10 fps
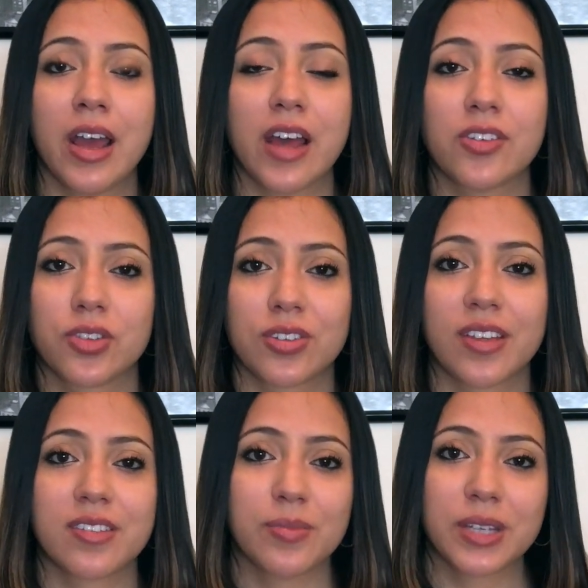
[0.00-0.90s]
It's just
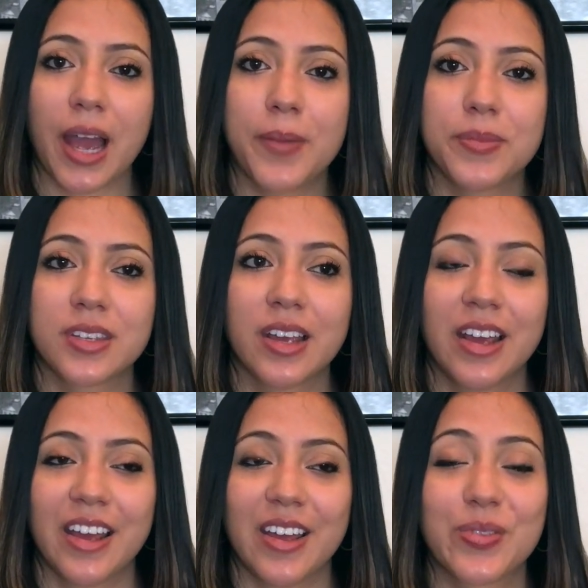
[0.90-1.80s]
that sometimes
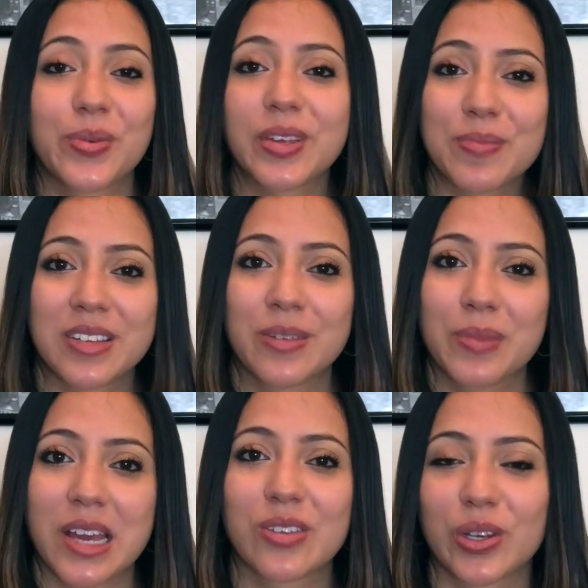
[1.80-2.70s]
it's really busy in
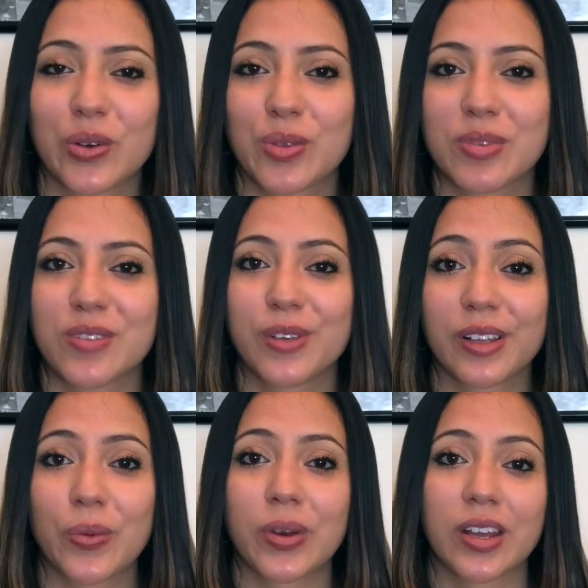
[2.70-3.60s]
P A school,
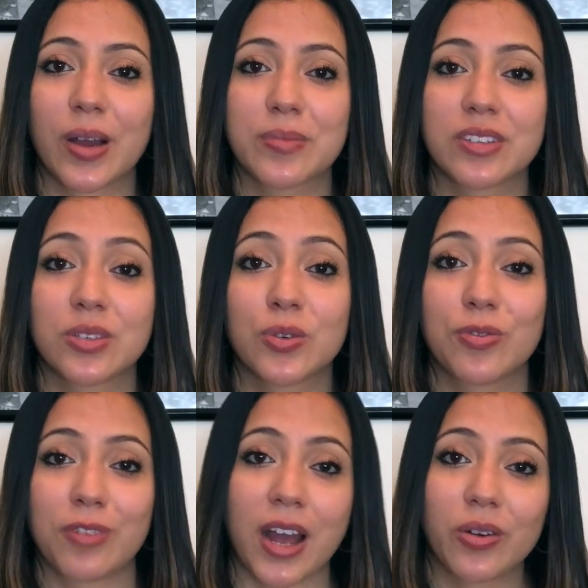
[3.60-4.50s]
specifically when it comes to
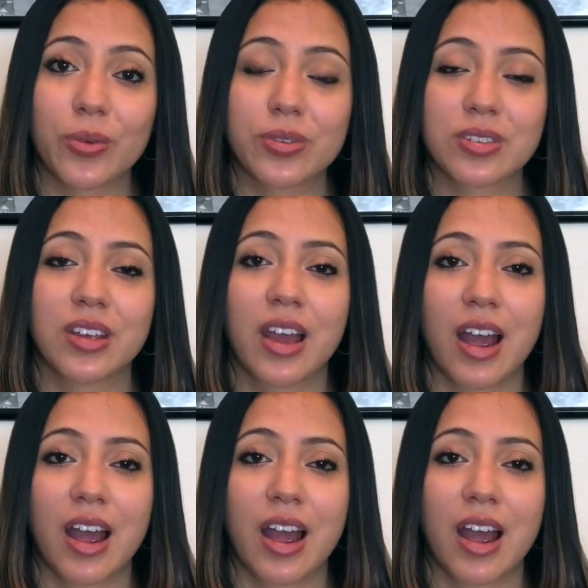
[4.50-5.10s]
finals,